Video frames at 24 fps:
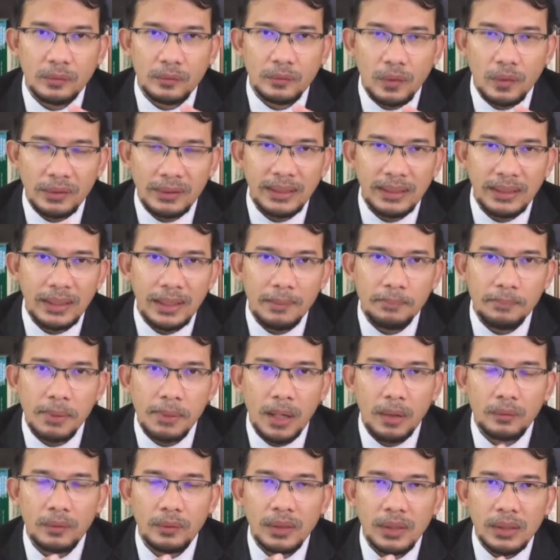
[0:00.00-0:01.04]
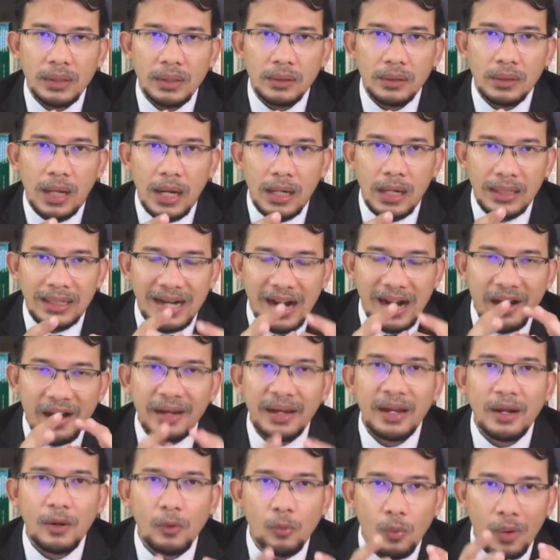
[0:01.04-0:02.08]
talking about
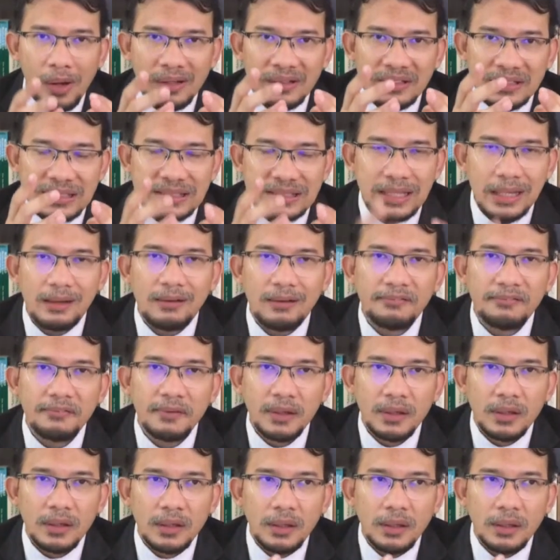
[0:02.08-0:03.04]
guarding oneself